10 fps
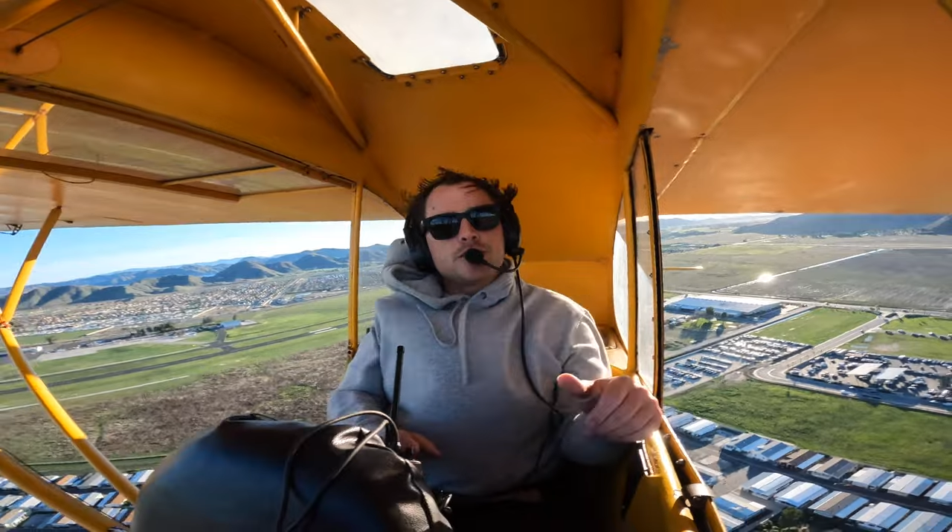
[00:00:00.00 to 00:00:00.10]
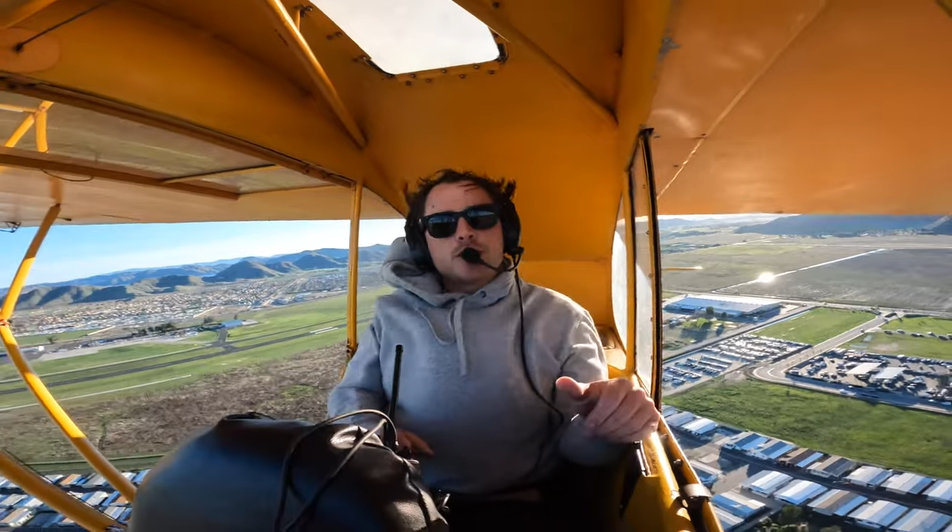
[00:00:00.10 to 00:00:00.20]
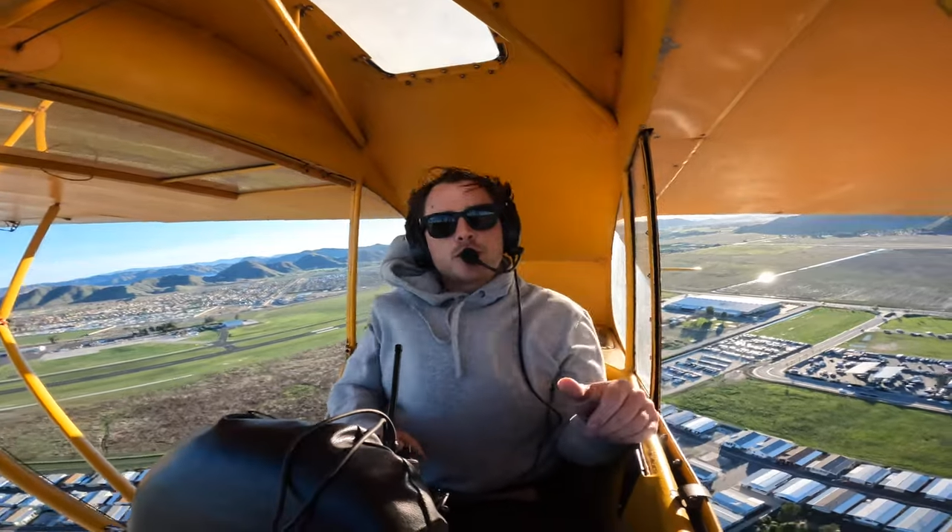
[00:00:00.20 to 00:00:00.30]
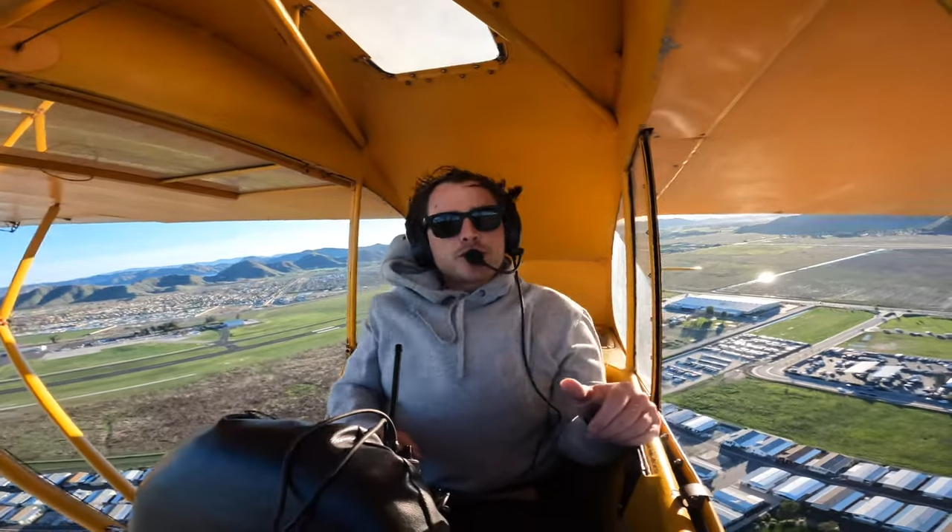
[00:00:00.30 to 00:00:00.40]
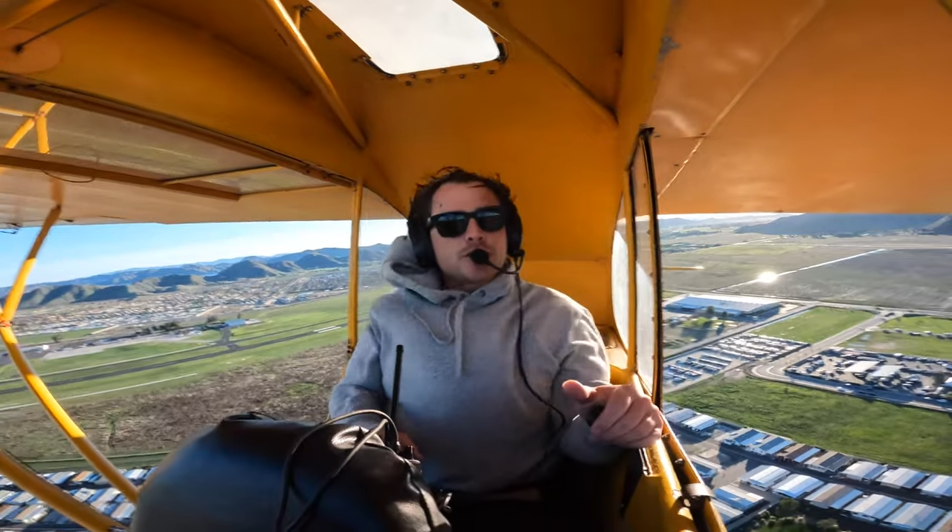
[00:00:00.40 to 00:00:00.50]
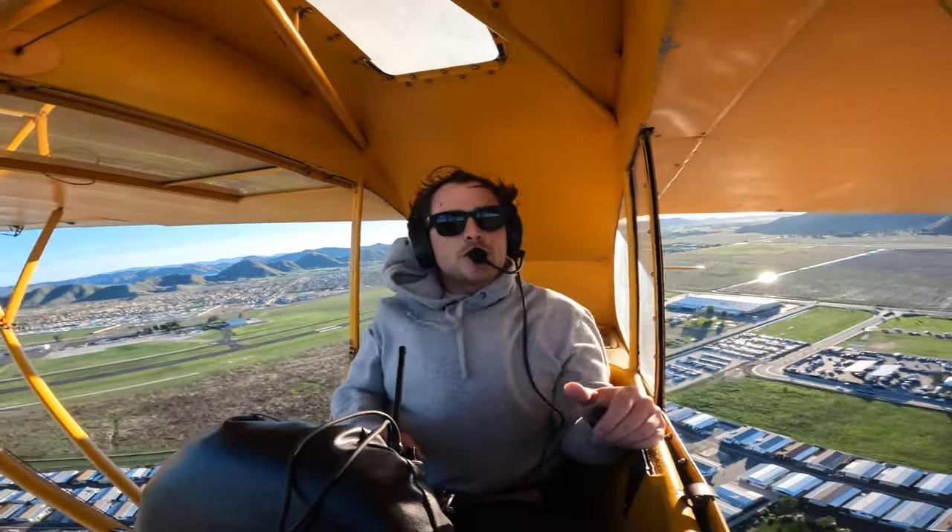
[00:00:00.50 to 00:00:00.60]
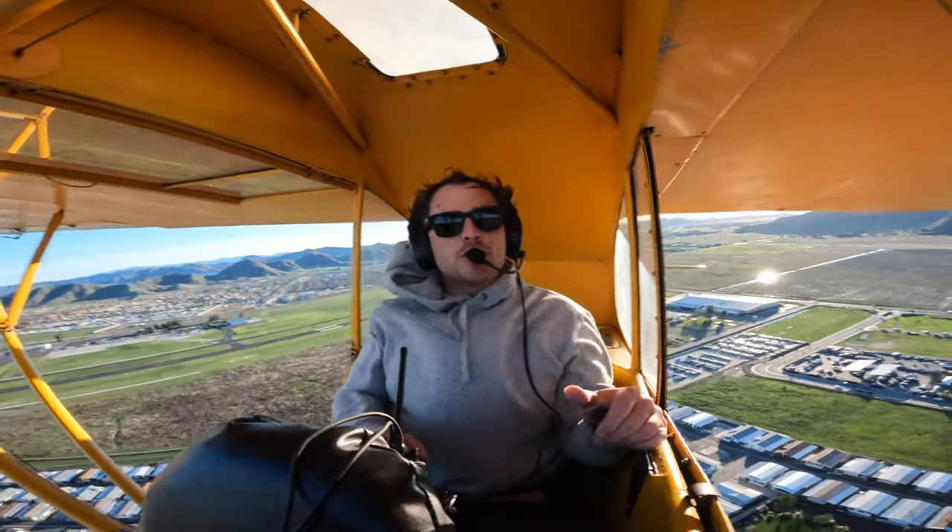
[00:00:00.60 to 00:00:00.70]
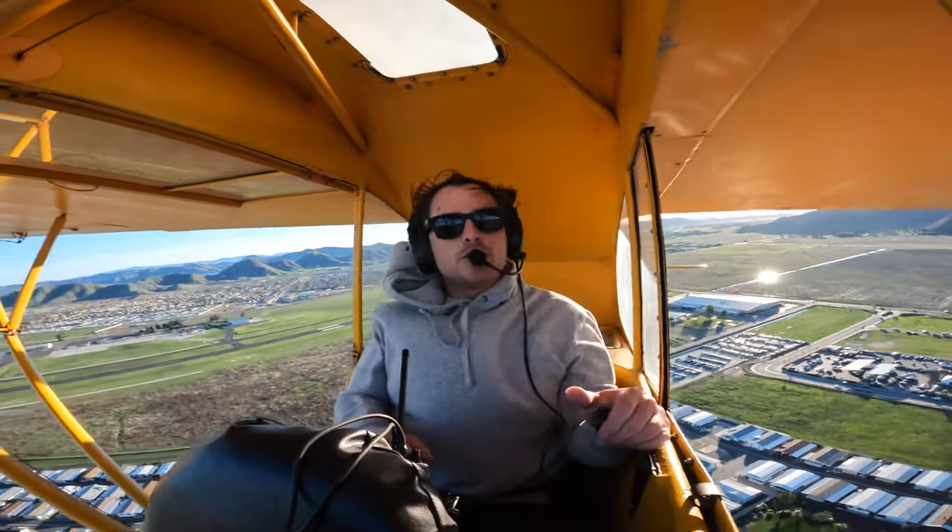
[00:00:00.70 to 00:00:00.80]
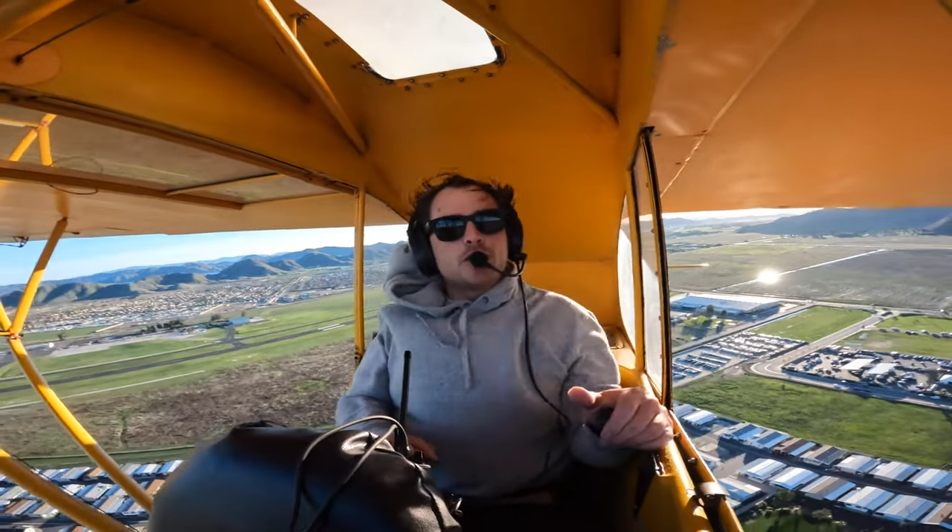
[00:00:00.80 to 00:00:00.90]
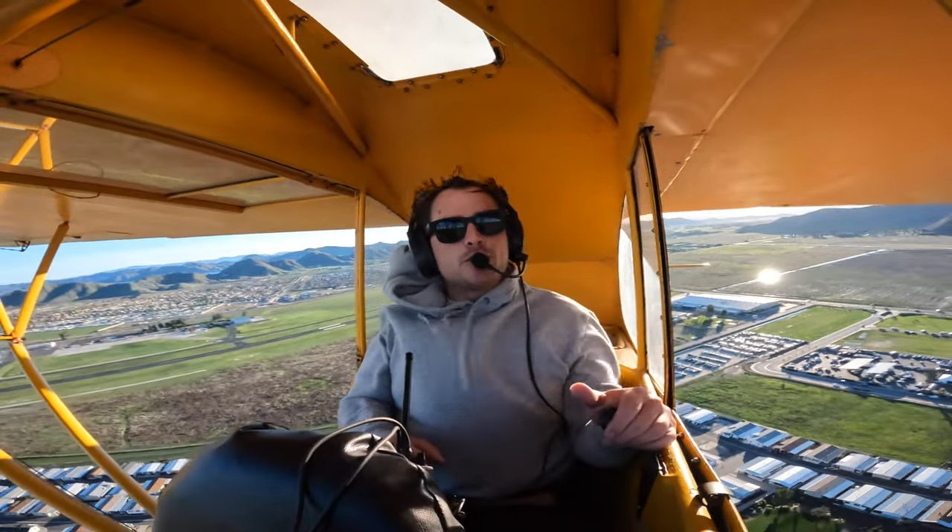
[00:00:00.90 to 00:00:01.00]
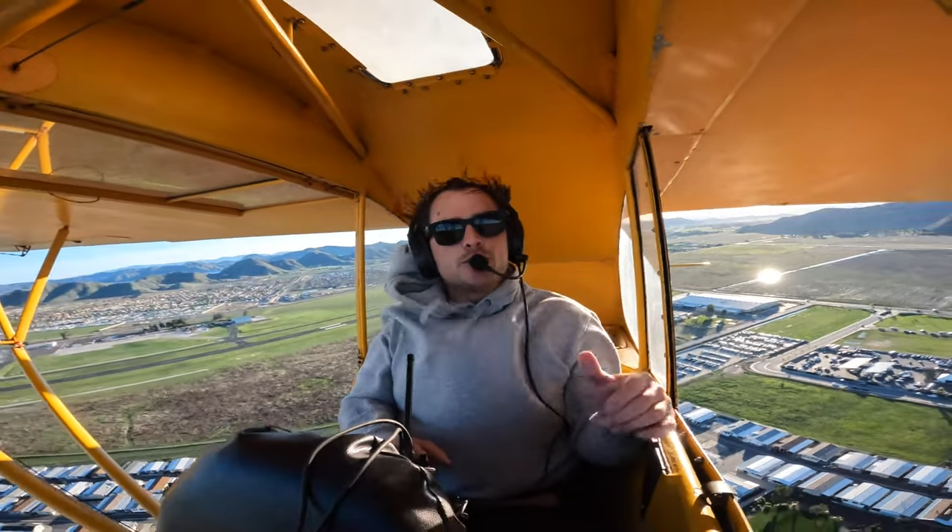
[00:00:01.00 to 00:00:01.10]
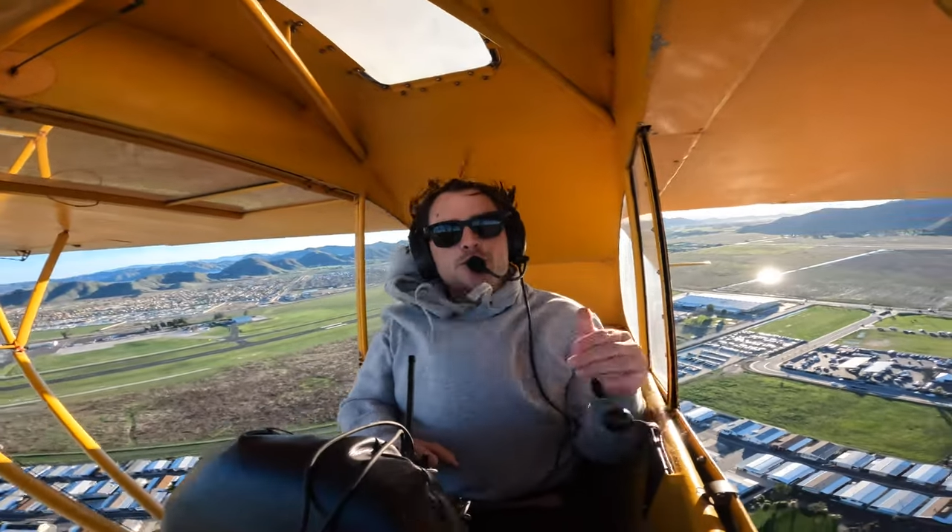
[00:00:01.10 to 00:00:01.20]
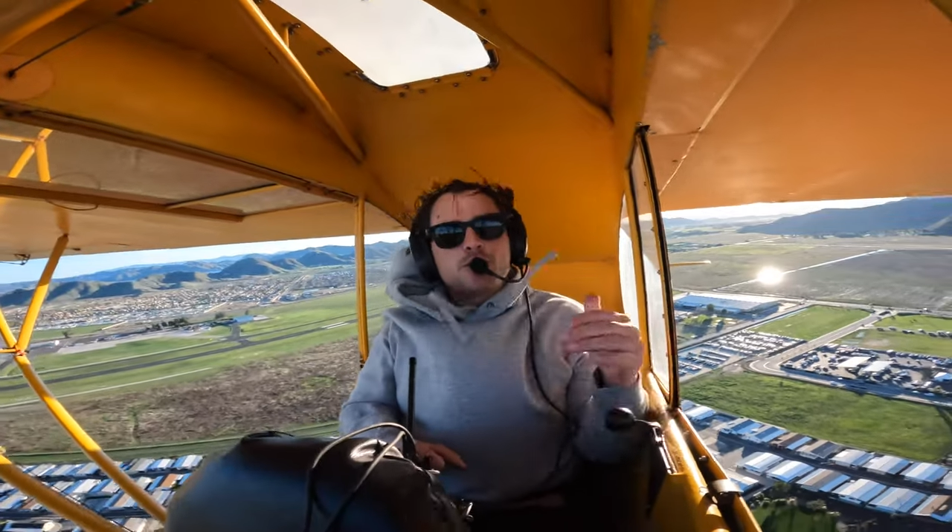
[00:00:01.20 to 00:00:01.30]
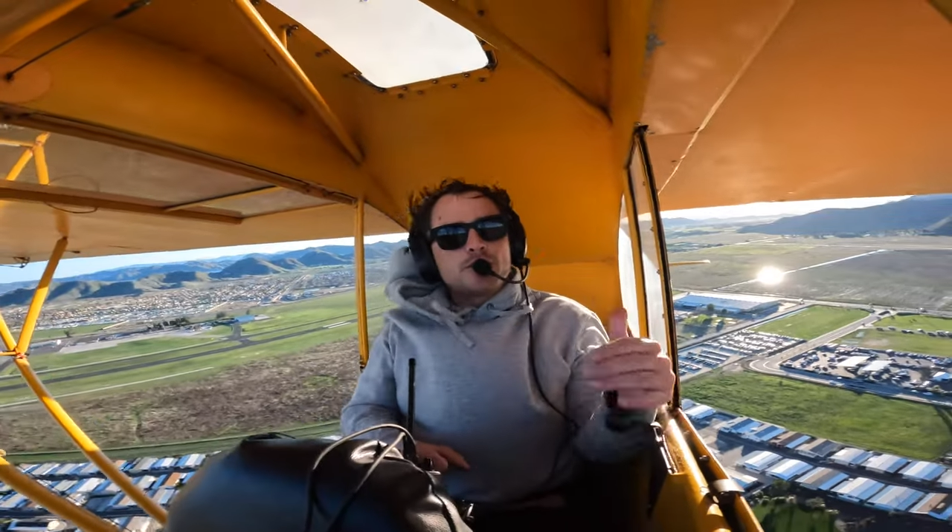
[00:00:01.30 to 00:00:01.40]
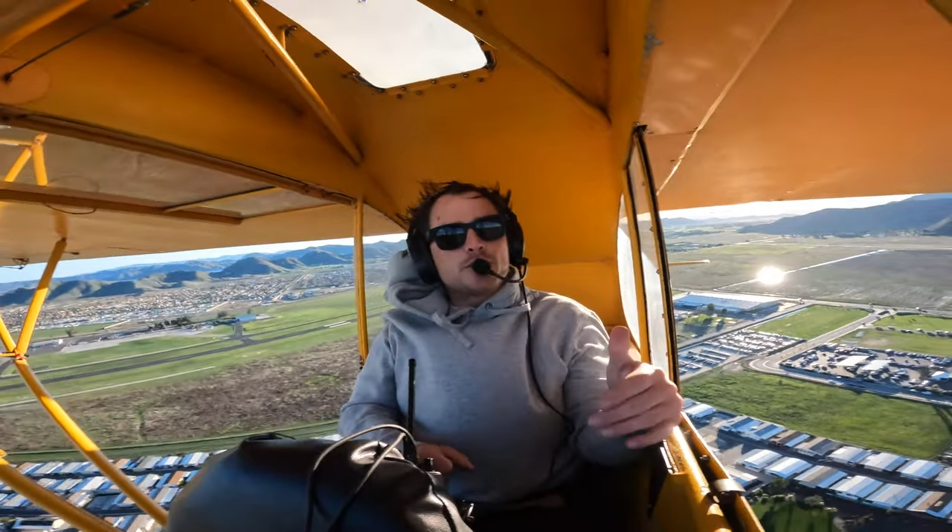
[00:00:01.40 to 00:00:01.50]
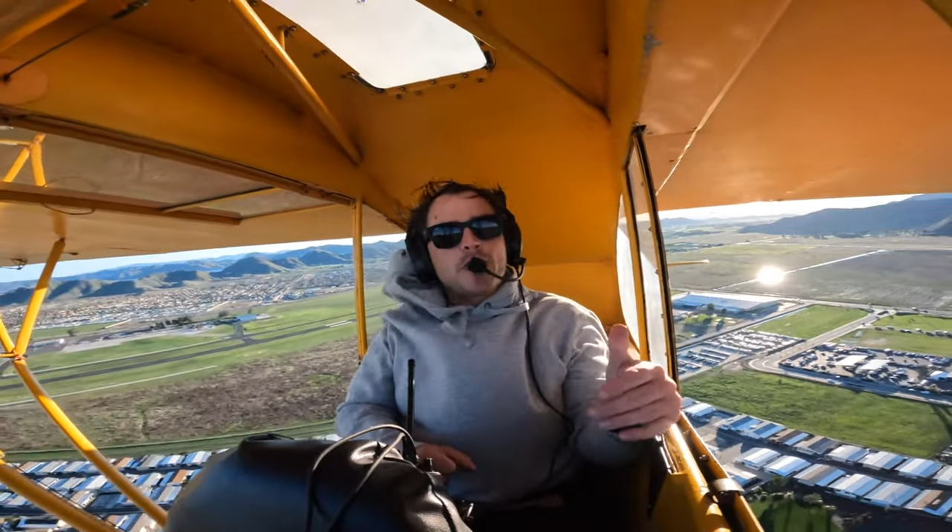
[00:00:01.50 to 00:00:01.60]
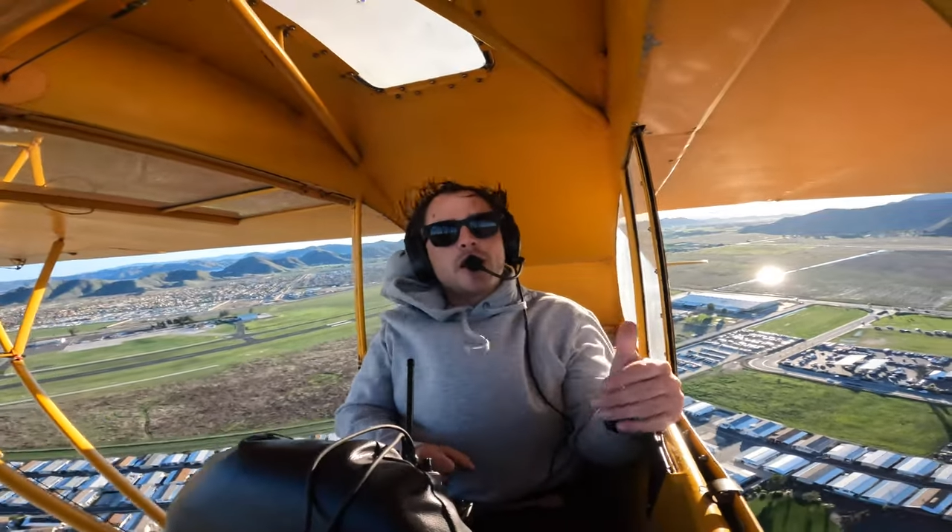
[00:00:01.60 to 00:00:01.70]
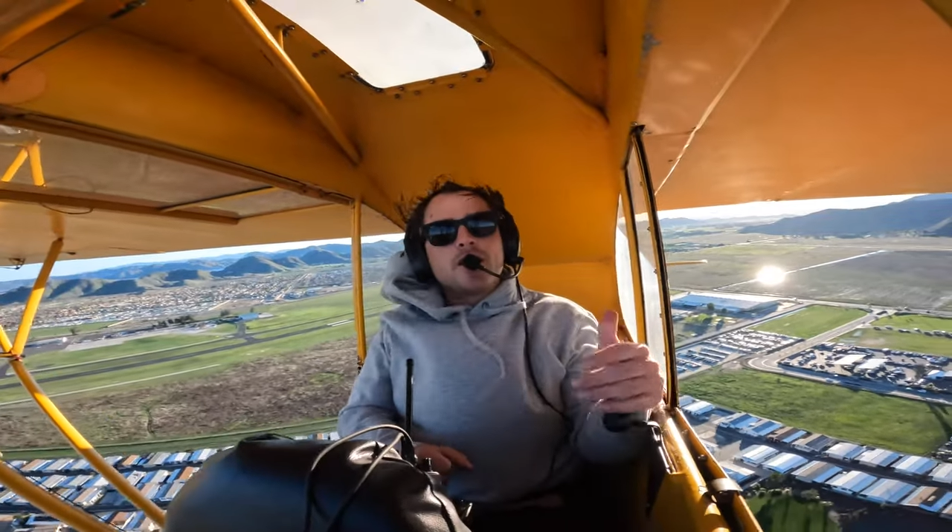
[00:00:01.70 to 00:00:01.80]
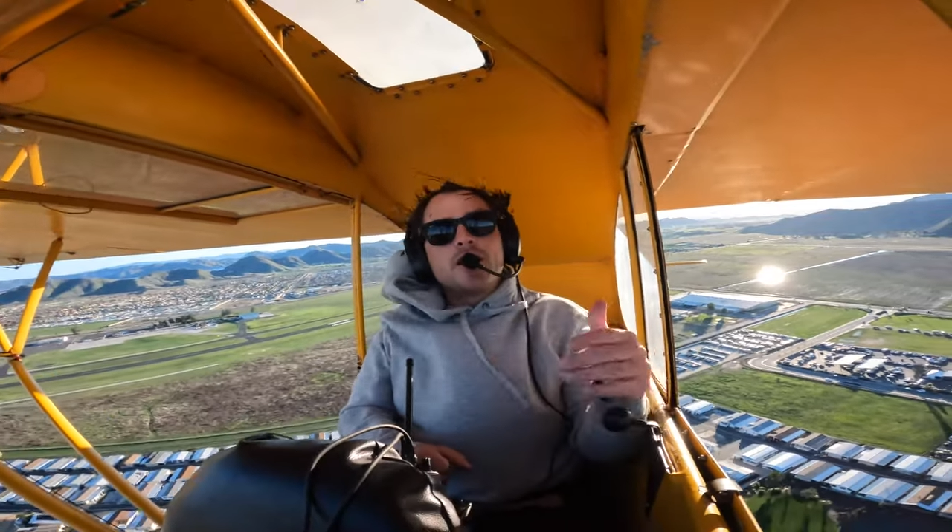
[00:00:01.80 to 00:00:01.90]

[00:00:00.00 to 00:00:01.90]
in the Christen Eagle and it was super inspiring.